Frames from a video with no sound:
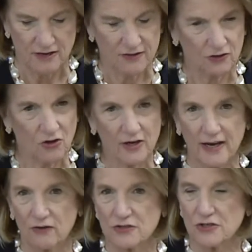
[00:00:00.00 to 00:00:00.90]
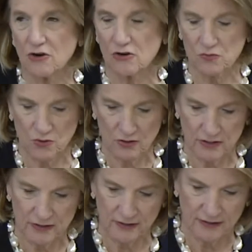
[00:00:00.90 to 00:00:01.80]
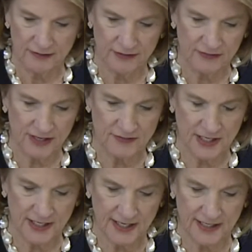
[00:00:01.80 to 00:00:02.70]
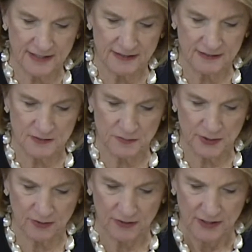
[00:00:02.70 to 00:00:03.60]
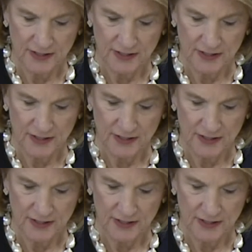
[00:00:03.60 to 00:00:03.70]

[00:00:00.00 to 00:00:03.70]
the long hours and hard work that they have dedicated to this bill.